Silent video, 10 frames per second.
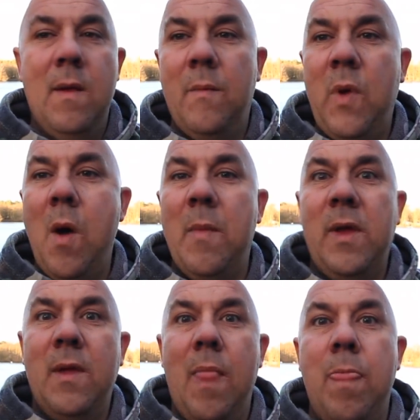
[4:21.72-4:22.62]

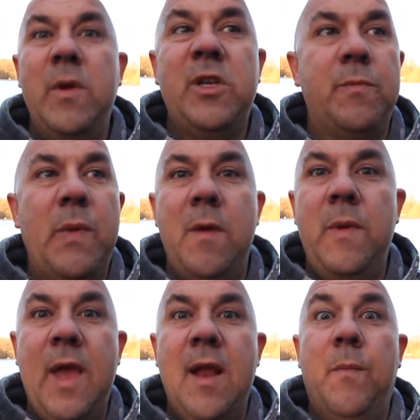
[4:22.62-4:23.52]
Blimey, Mrs B will
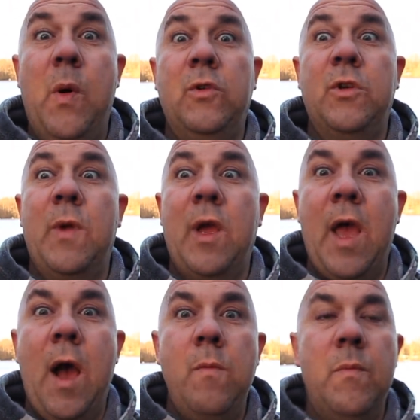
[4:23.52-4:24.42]
be getting a portion when I
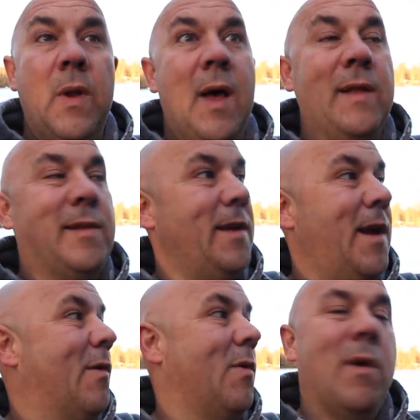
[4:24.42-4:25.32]
get home. Bloody
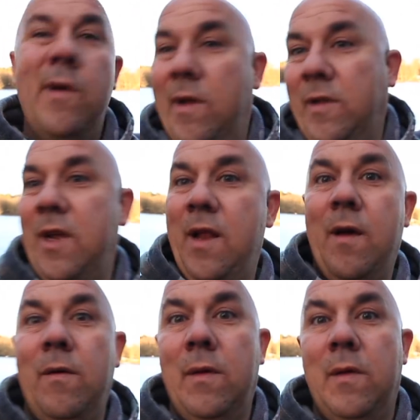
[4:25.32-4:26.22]
hell, I tell
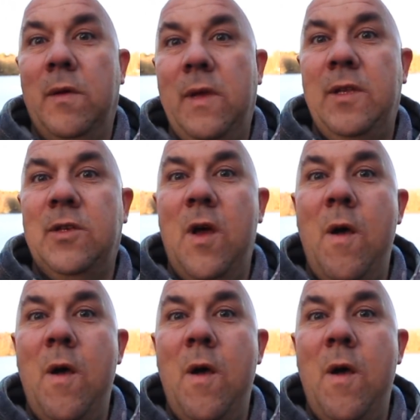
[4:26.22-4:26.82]
you, it's